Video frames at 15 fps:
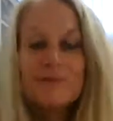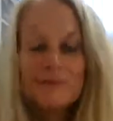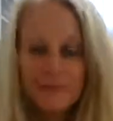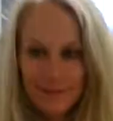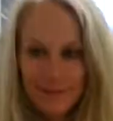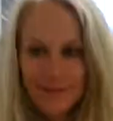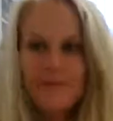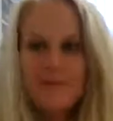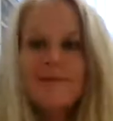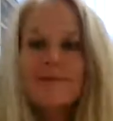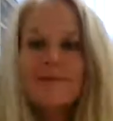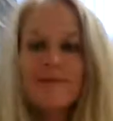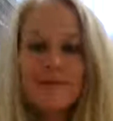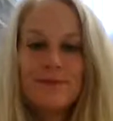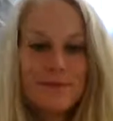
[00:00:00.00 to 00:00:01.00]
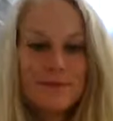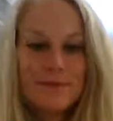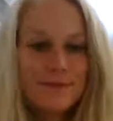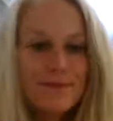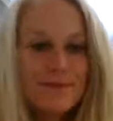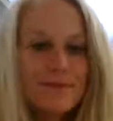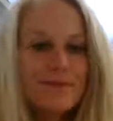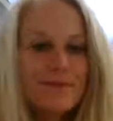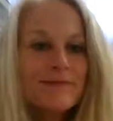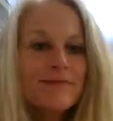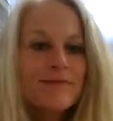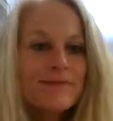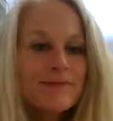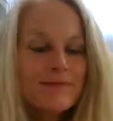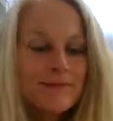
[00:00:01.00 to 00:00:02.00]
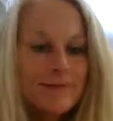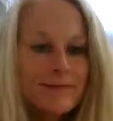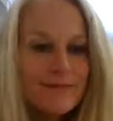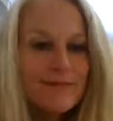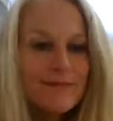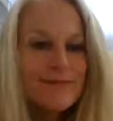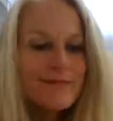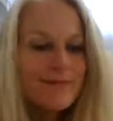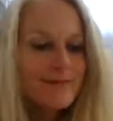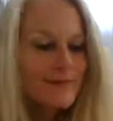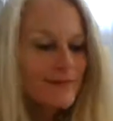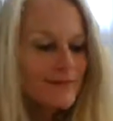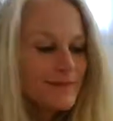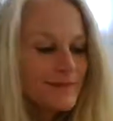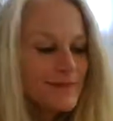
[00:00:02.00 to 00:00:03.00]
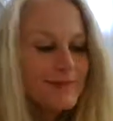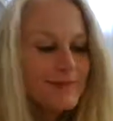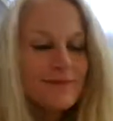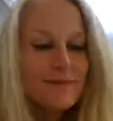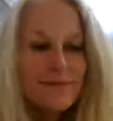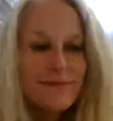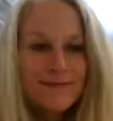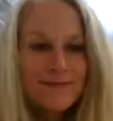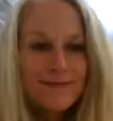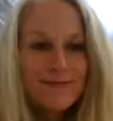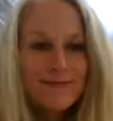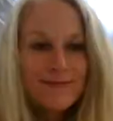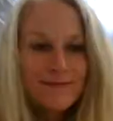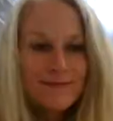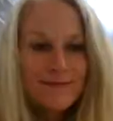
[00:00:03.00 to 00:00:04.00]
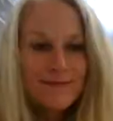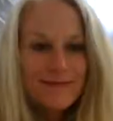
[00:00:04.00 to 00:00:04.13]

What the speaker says: No words are spoken by the person on screen.